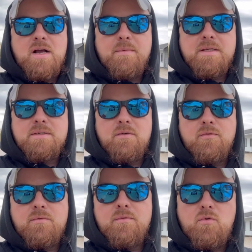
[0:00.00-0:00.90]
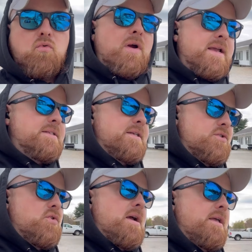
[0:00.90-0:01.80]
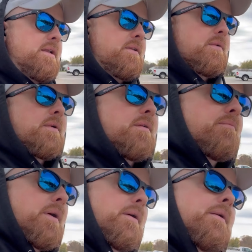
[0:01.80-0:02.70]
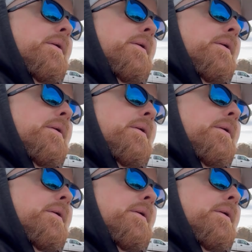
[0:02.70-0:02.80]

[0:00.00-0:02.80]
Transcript: myself crazy trying to do it. But